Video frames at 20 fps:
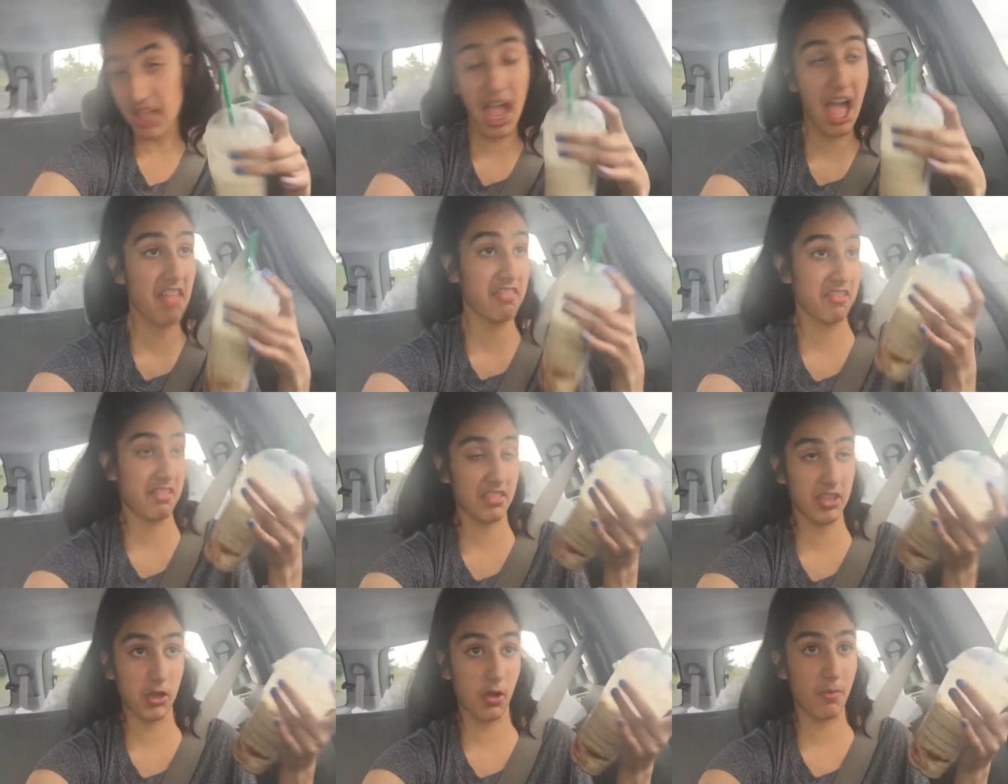And
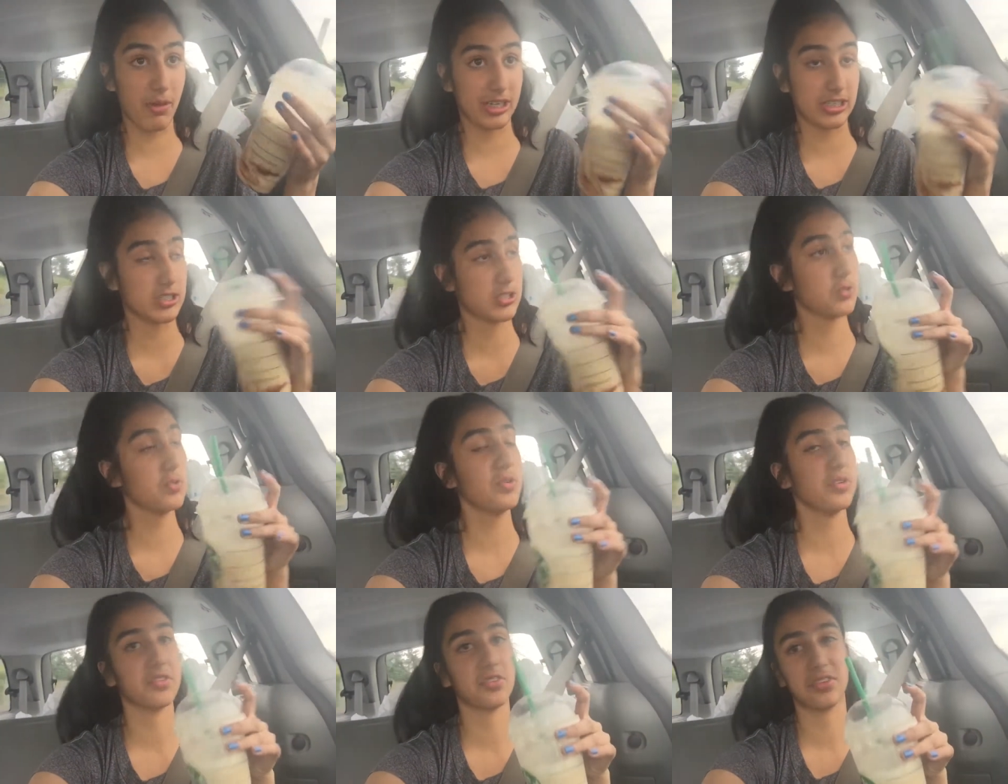then they go back to
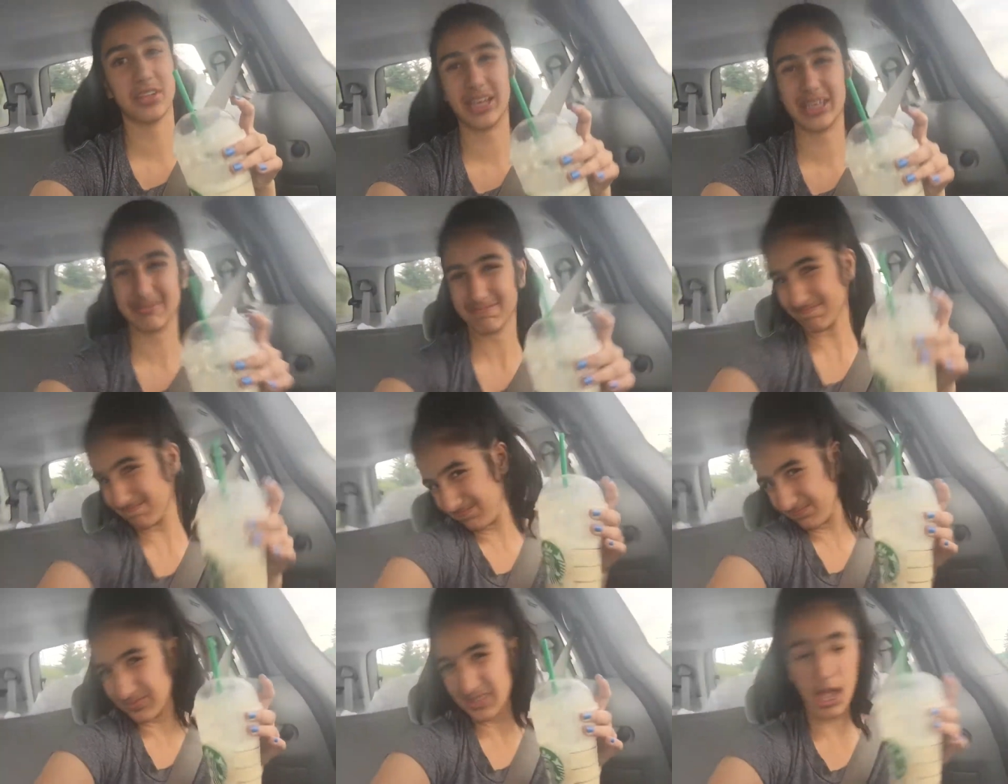school and they're like,
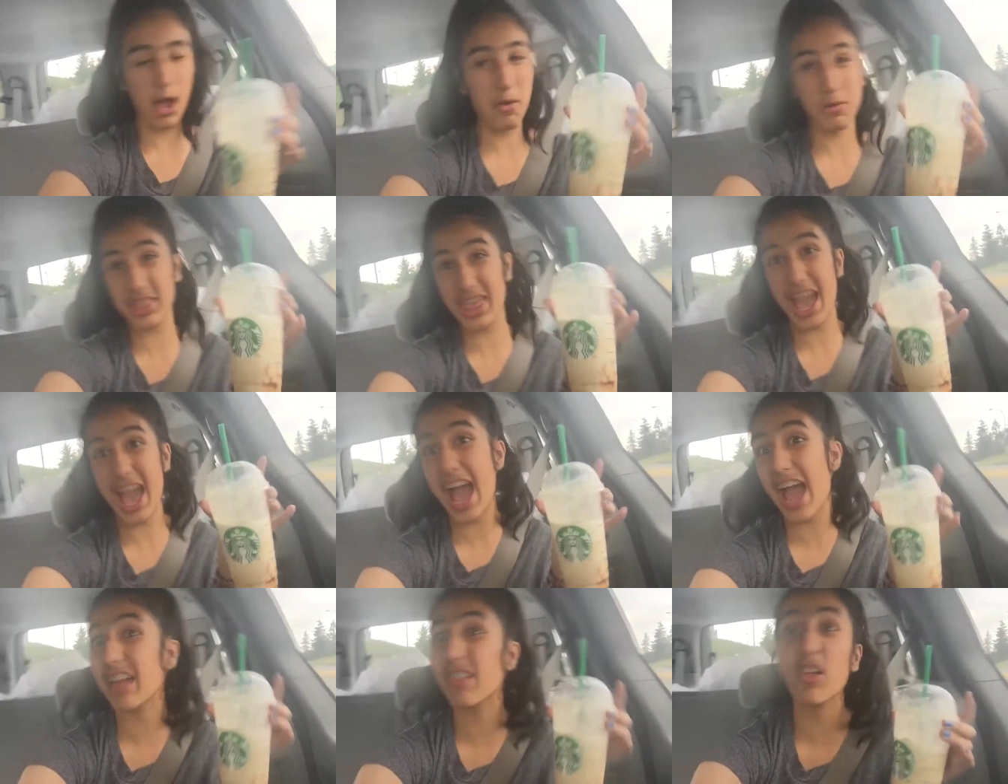oh
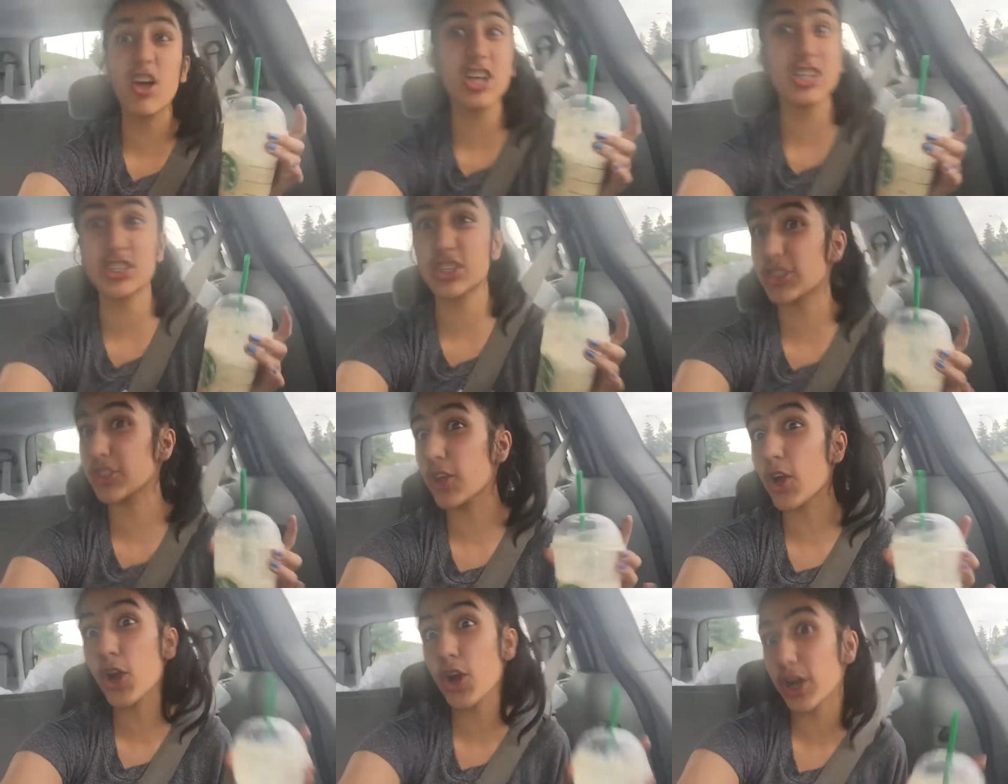yeah, I lost
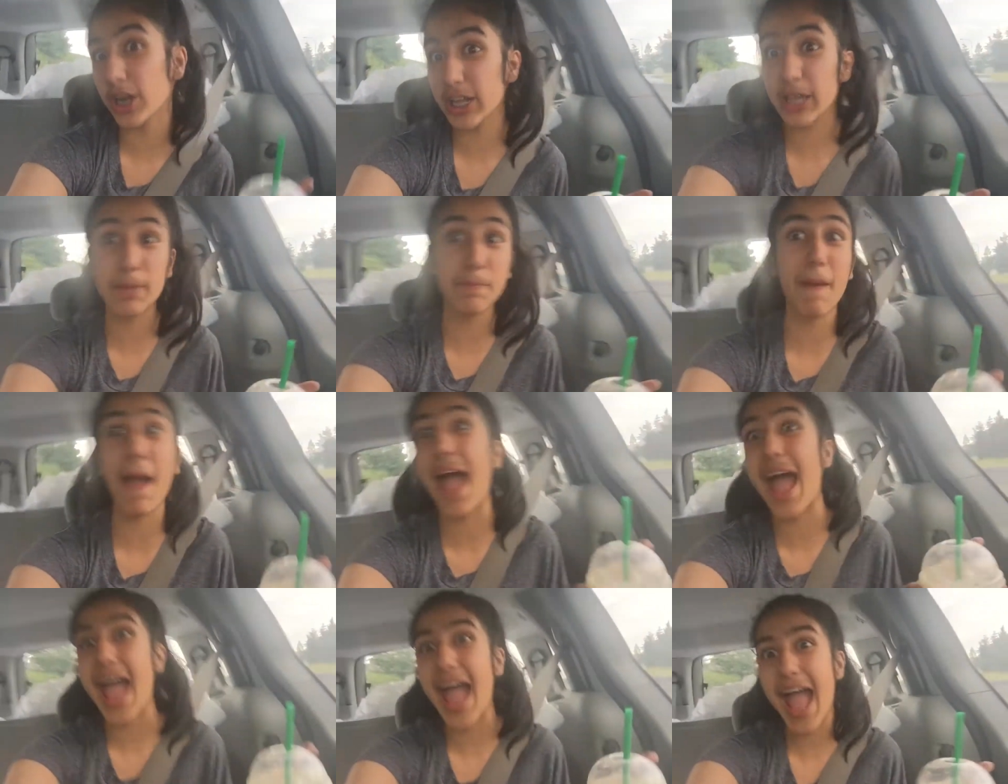30
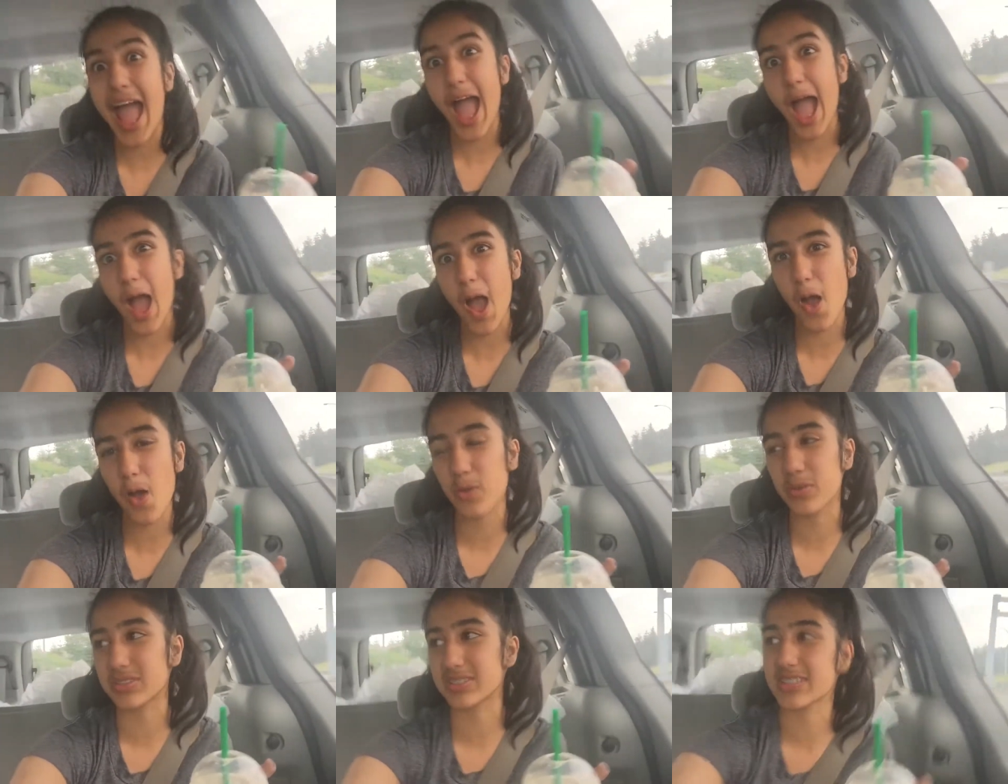
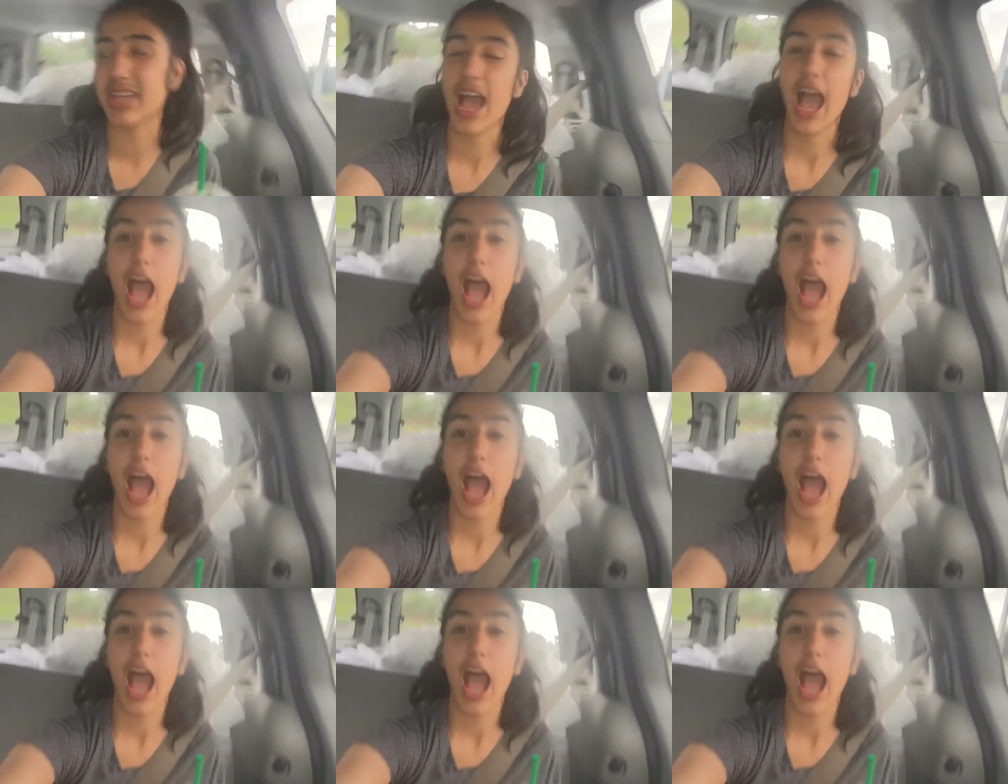pounds.